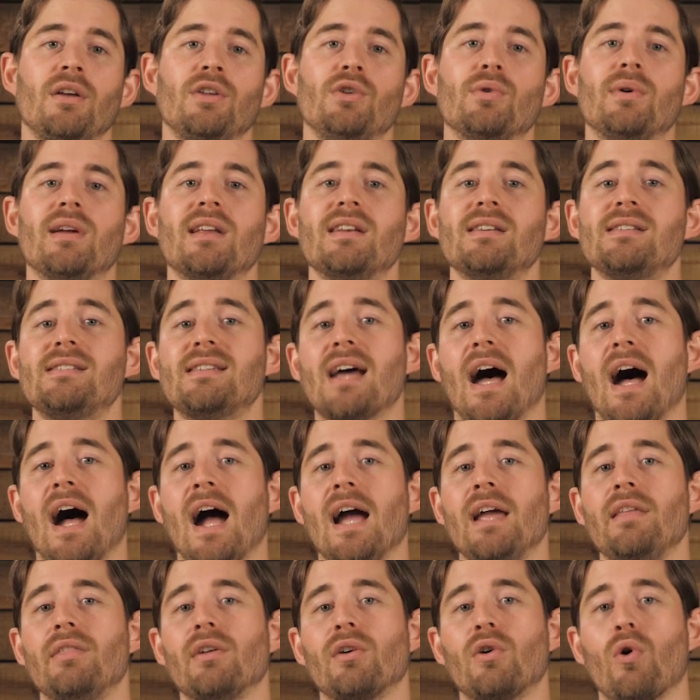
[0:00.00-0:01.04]
You can
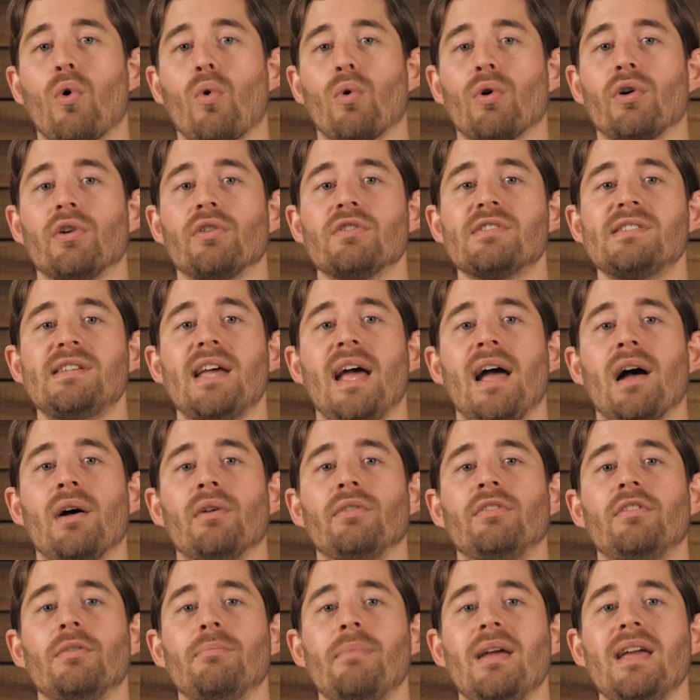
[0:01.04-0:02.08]
tie the corners
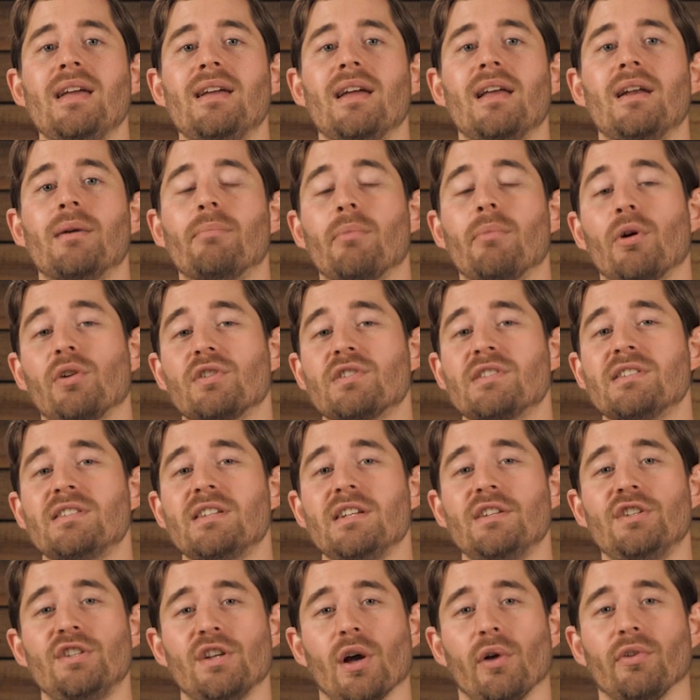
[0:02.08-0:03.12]
down to make an
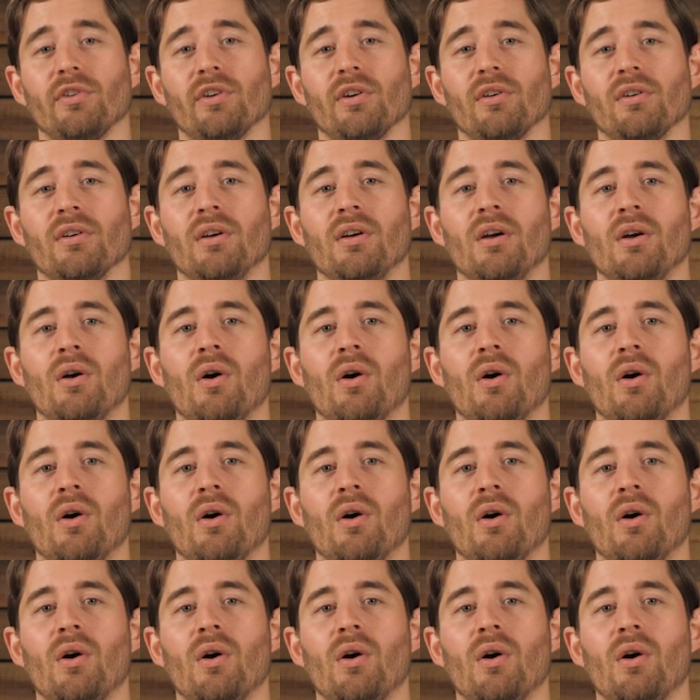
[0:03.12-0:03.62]
emergency shelter